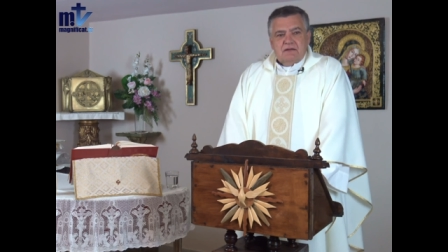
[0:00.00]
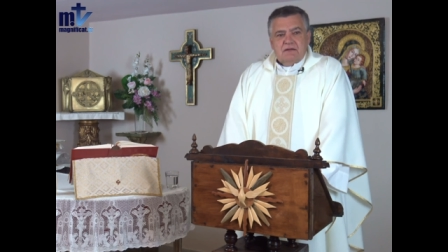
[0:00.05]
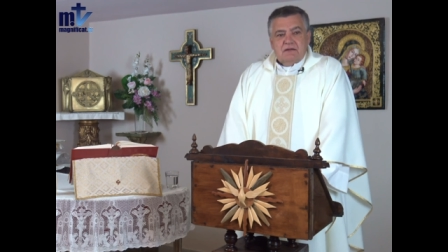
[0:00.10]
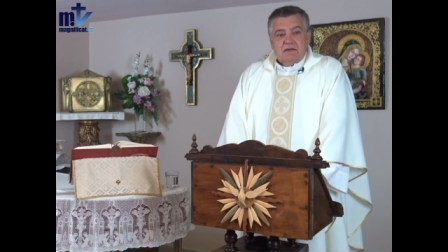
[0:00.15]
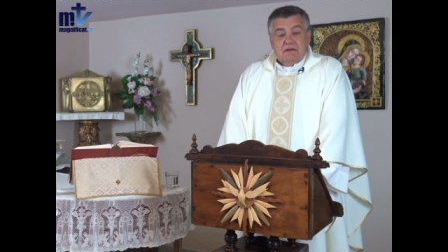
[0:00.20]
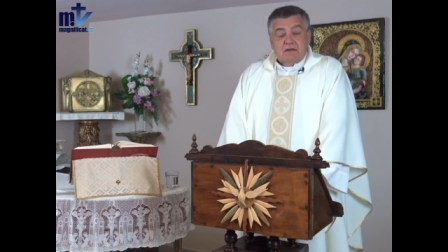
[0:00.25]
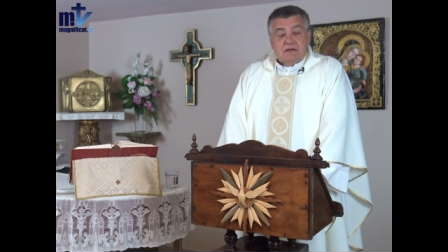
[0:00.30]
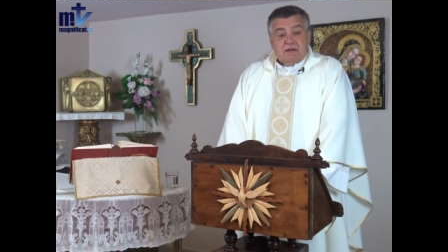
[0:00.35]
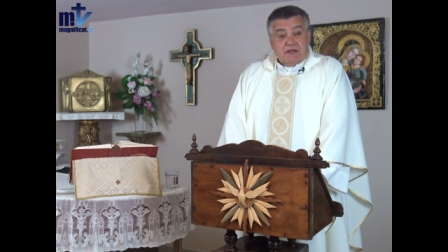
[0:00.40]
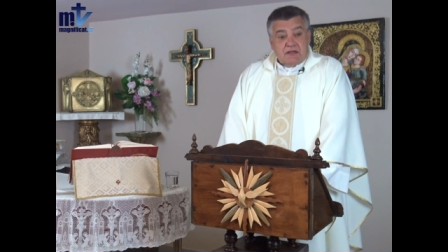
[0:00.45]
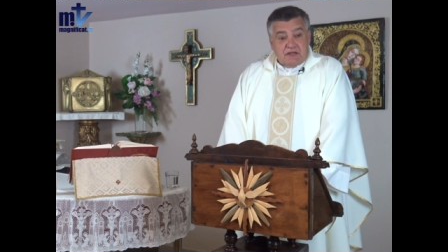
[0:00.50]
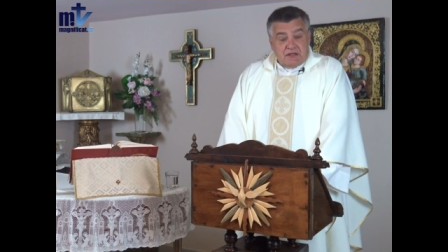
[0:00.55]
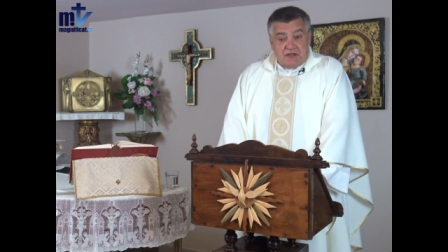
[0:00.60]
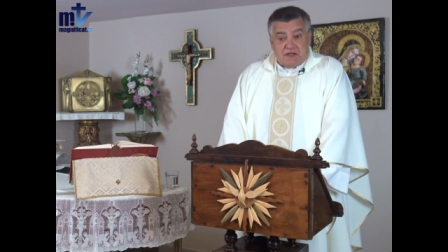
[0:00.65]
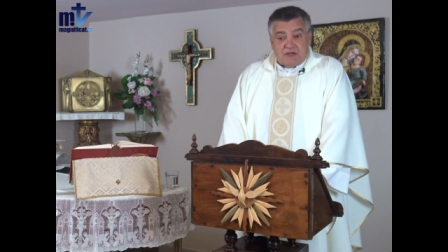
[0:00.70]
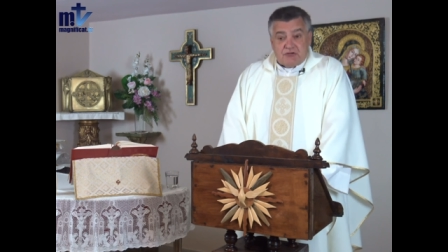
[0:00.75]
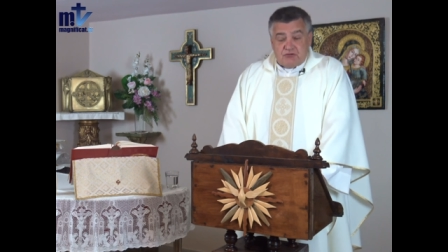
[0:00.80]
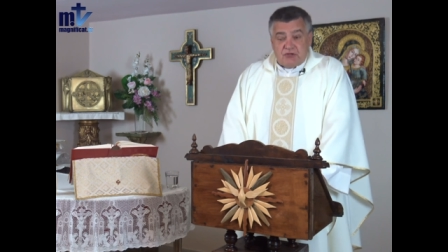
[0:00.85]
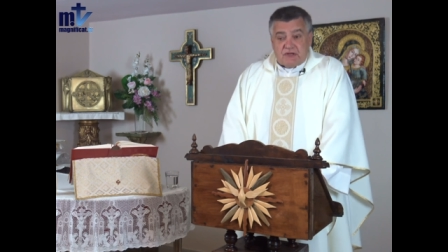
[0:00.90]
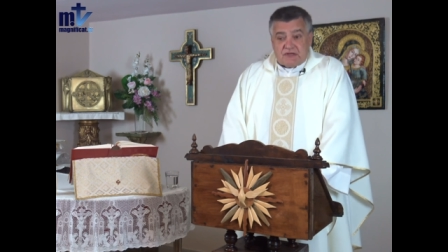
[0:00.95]
And Christ
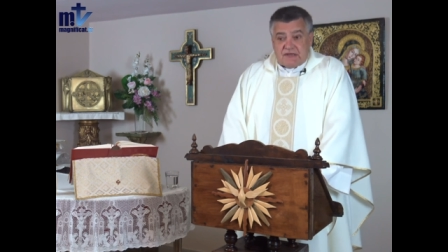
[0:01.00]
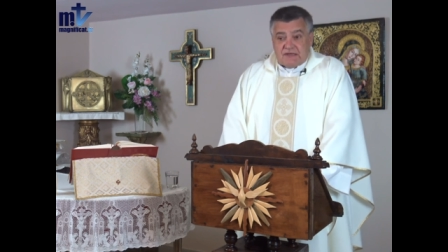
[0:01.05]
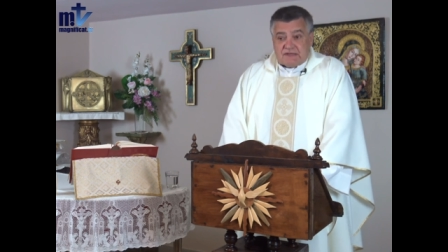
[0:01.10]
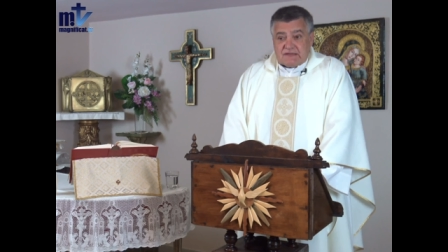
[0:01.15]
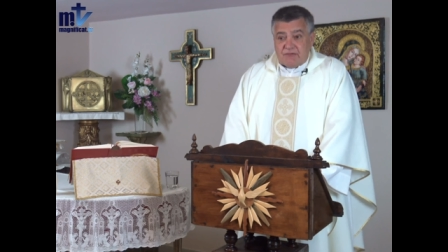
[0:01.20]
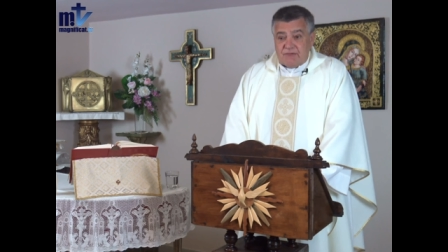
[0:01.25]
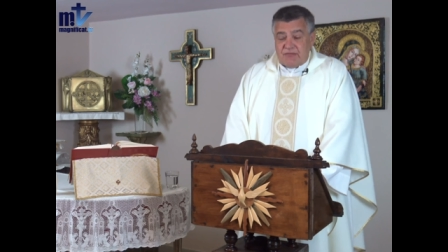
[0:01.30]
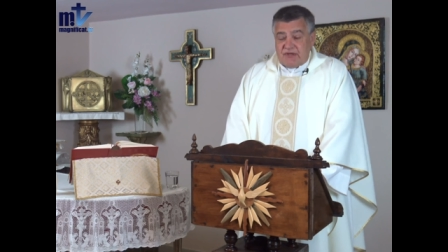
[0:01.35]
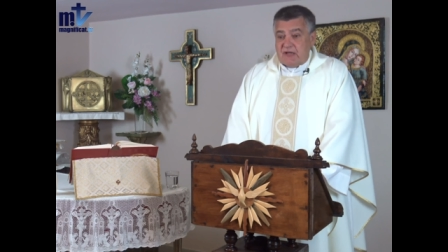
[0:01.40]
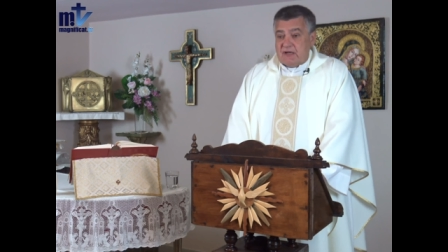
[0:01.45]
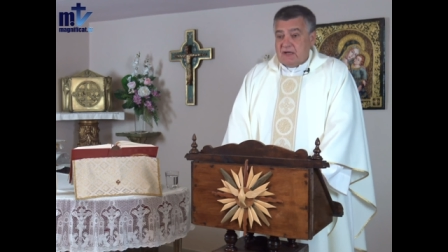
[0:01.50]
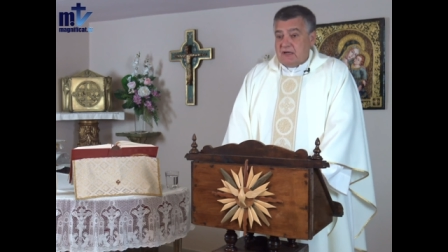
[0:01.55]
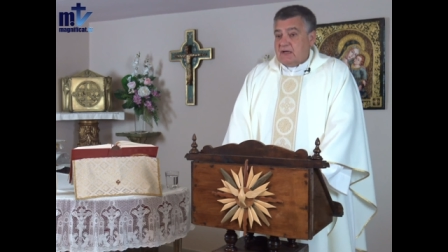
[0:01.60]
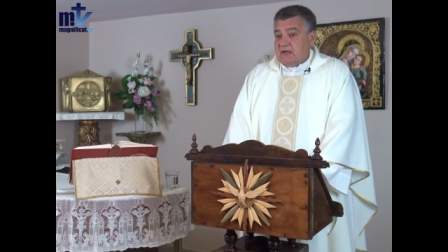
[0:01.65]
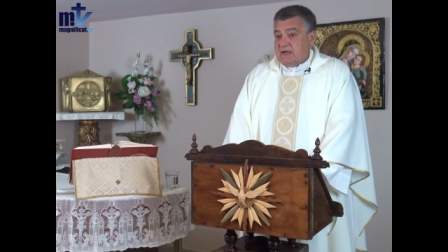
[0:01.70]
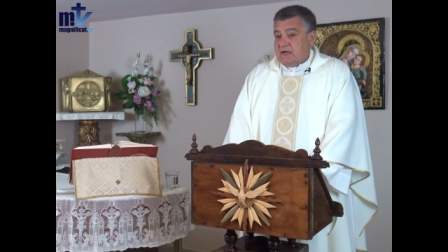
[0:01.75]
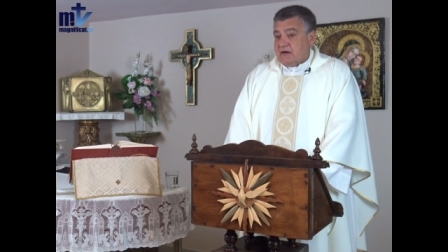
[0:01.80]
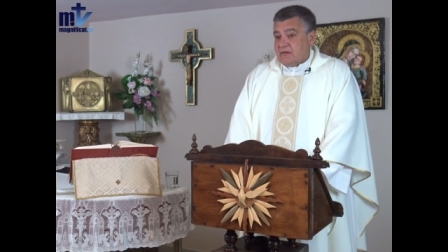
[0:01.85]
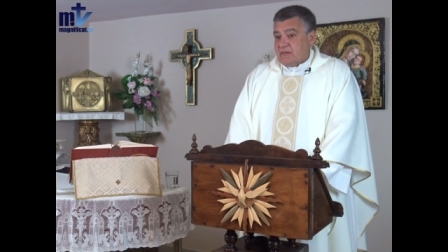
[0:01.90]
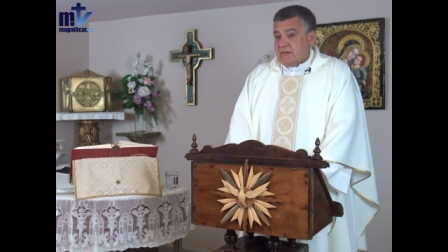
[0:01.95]
is also
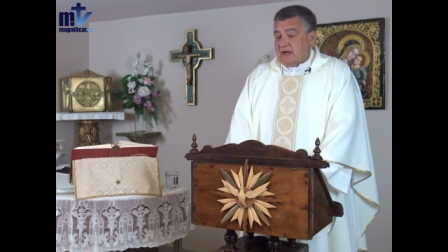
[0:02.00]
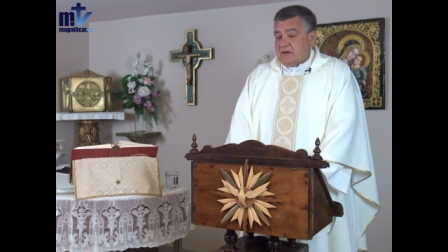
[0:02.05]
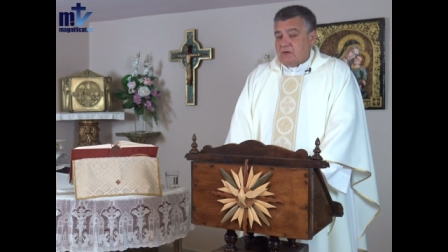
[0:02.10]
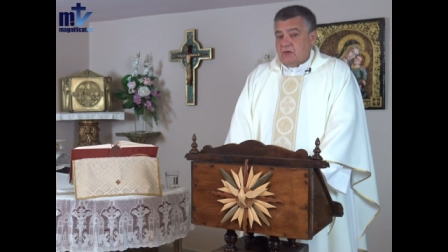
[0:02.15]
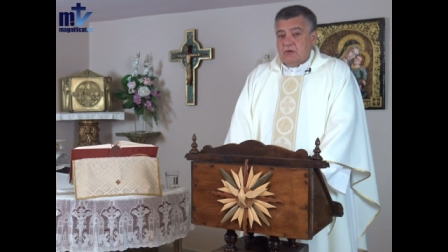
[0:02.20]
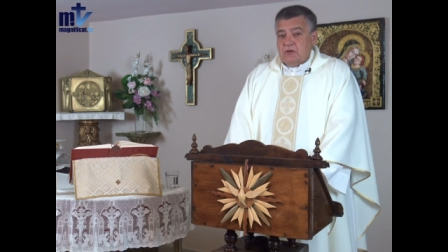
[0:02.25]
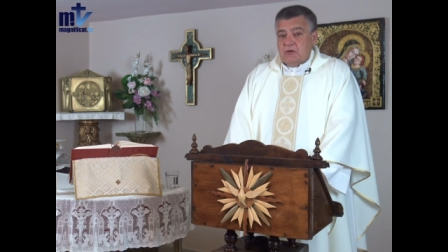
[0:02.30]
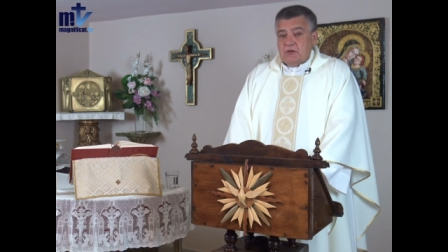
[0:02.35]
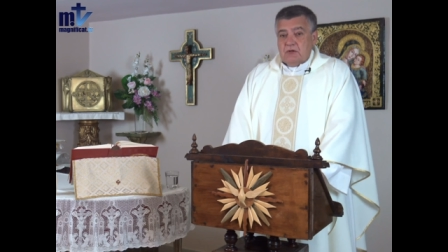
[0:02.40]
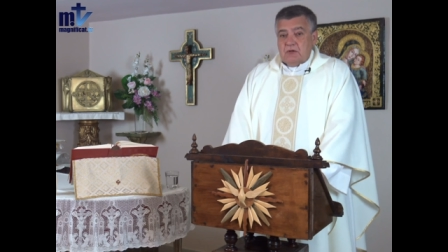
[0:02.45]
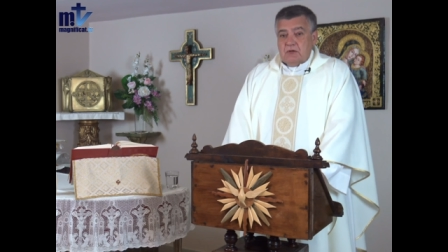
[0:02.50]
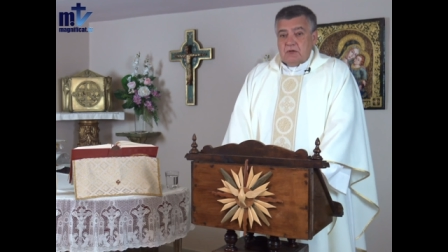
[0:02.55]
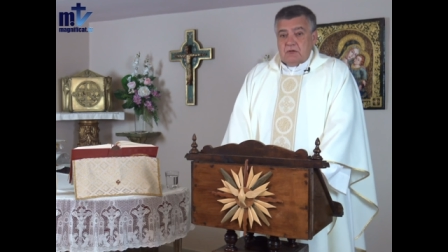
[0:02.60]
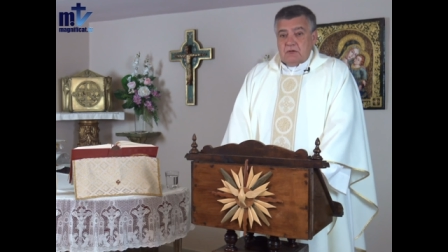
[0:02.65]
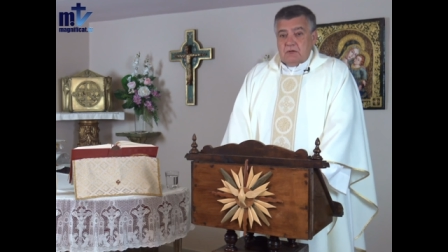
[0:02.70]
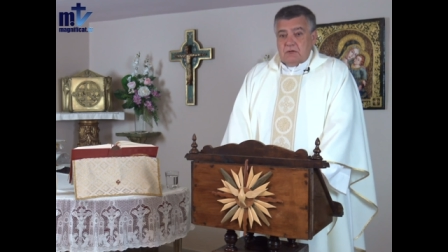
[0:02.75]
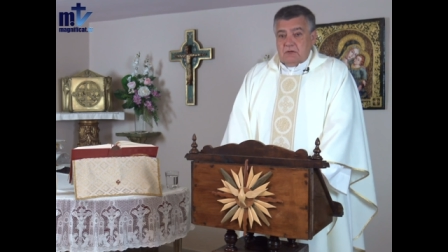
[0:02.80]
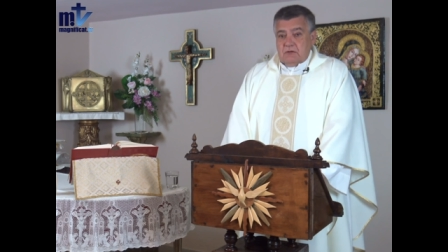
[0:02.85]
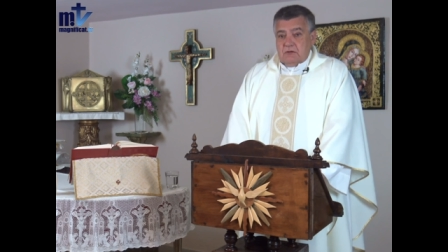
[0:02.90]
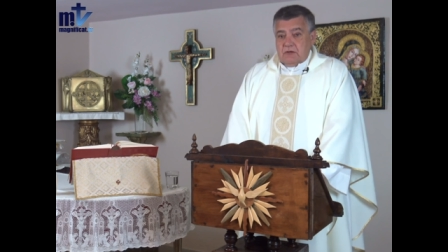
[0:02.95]
in the brother
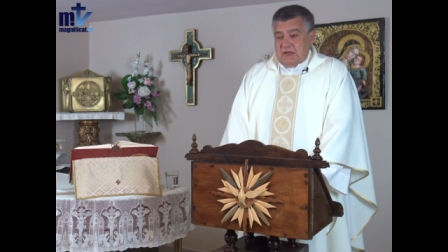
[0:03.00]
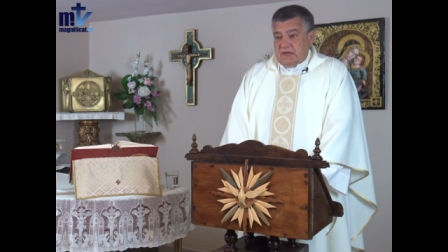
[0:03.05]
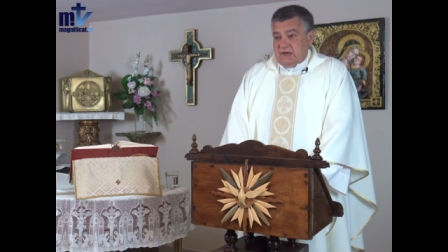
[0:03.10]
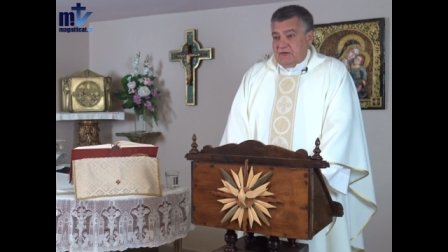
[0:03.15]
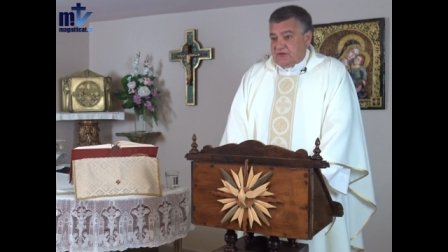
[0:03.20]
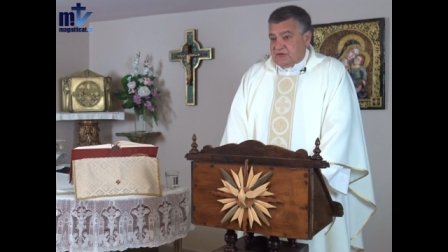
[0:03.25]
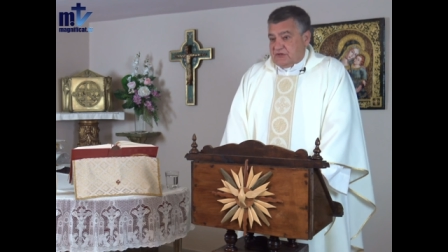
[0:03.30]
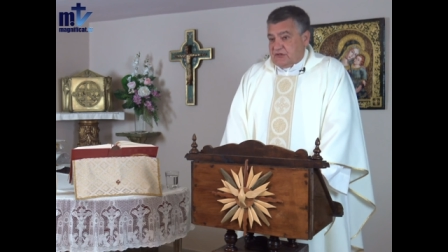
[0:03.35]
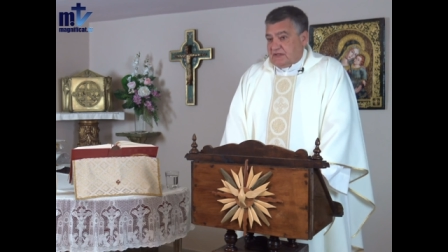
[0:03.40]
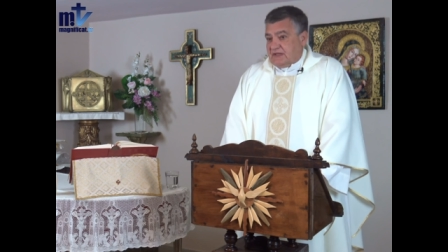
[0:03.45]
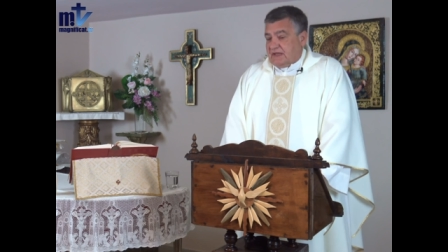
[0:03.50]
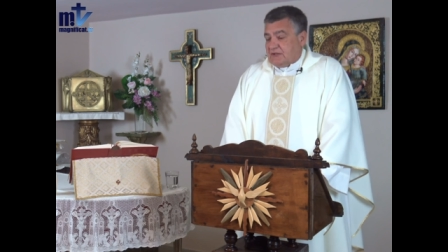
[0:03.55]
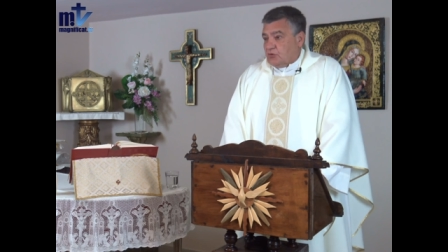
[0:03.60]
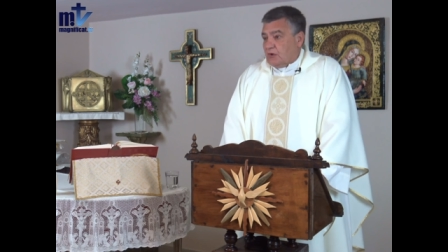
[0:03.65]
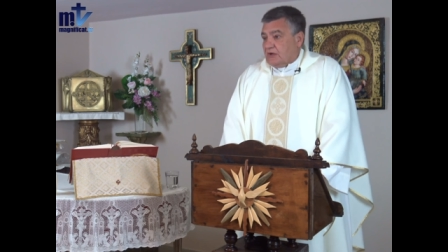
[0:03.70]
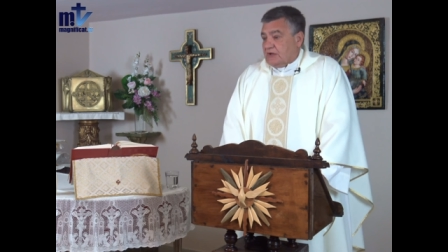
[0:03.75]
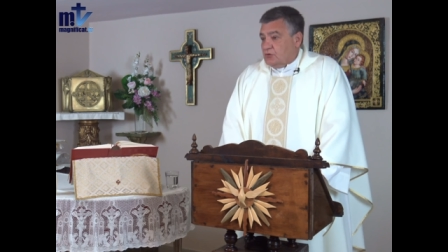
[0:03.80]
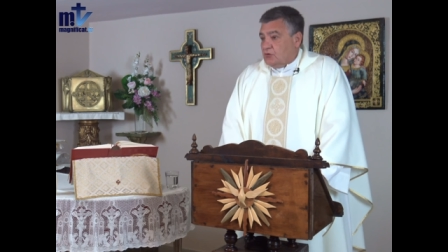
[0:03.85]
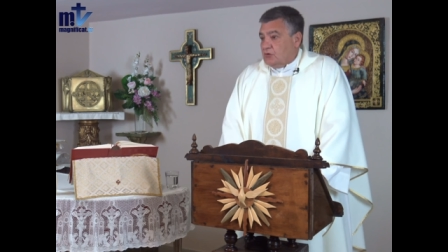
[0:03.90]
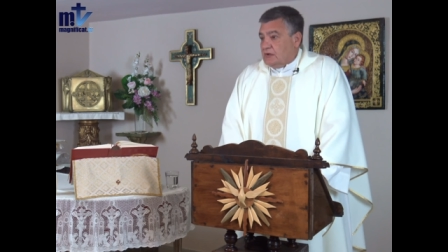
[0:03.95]
who needs your
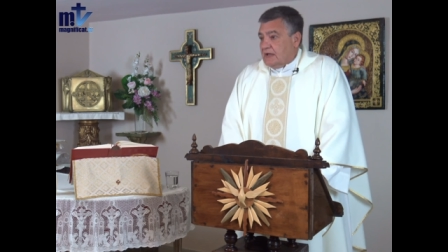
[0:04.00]
help.